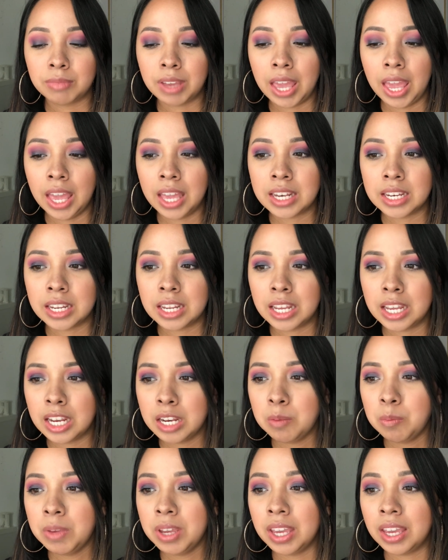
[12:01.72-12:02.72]
And it
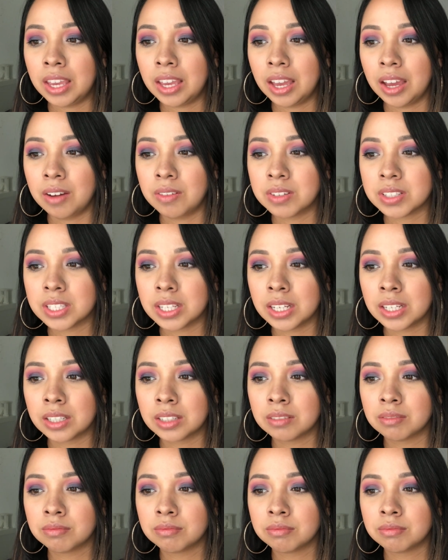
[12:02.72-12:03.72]
hit me. I was like,
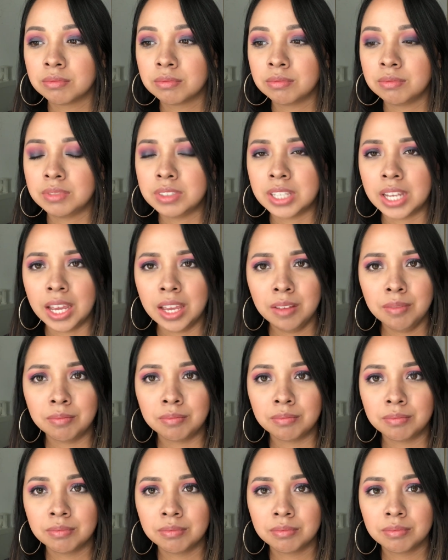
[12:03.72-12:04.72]
damn,
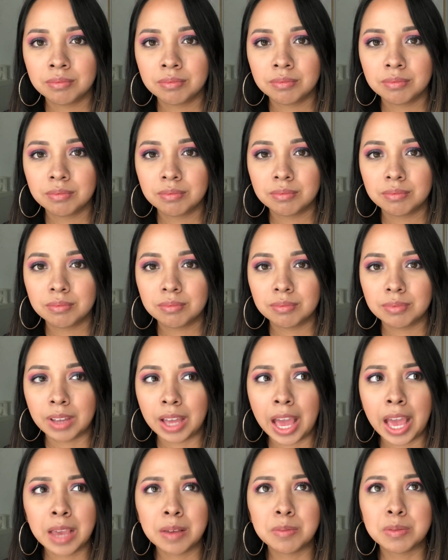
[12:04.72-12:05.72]

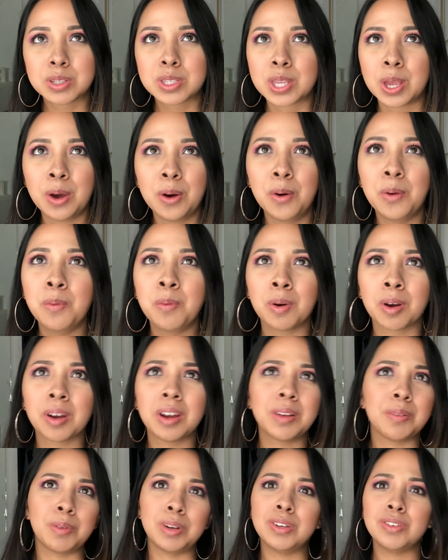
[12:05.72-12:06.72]
I am so
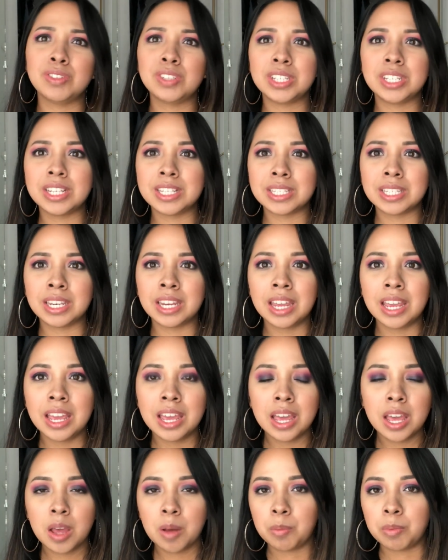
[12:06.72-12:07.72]
worried. What if she doesn't
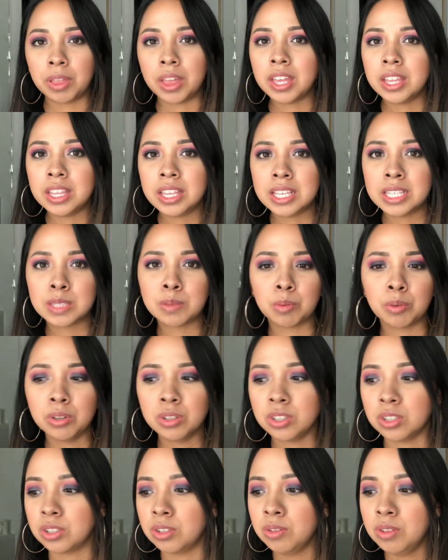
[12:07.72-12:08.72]
play these
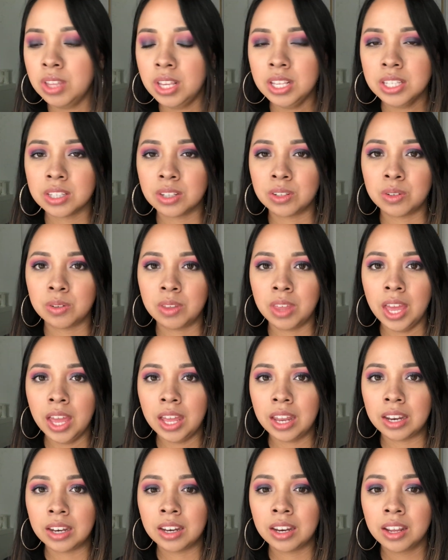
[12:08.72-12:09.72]
sports or do this or do
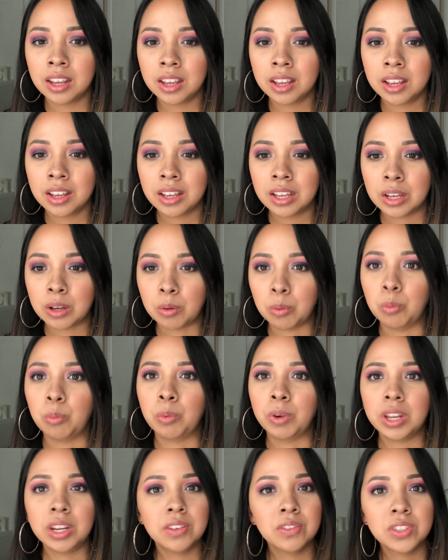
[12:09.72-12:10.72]
that? And
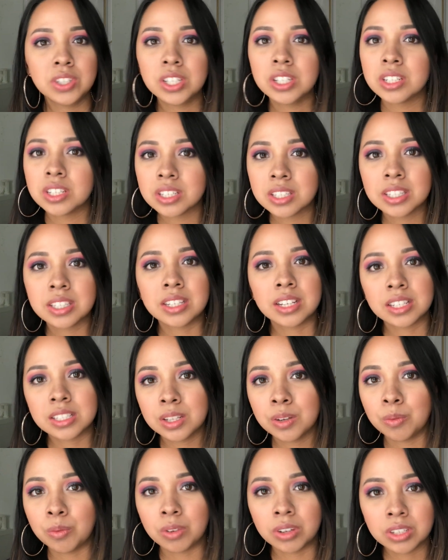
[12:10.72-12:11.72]
what if she just
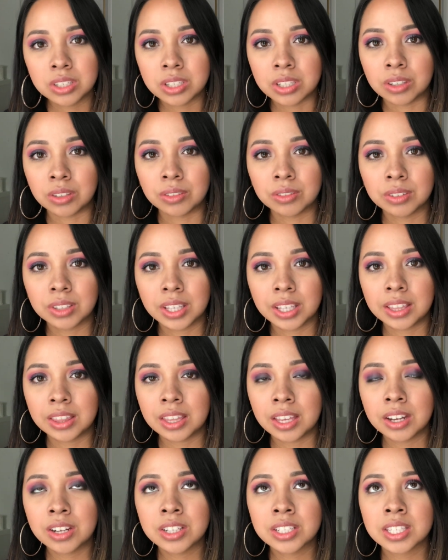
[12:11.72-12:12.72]
doesn't want to? Like,
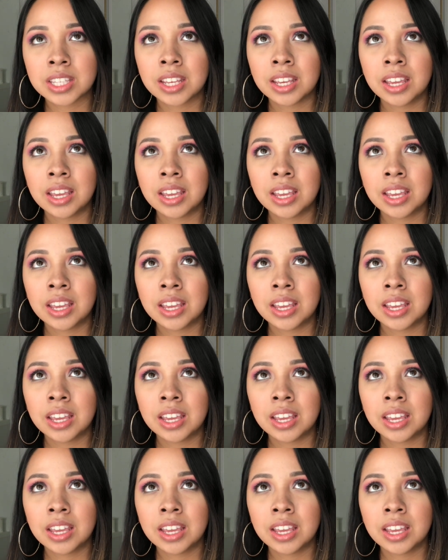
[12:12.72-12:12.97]
there's,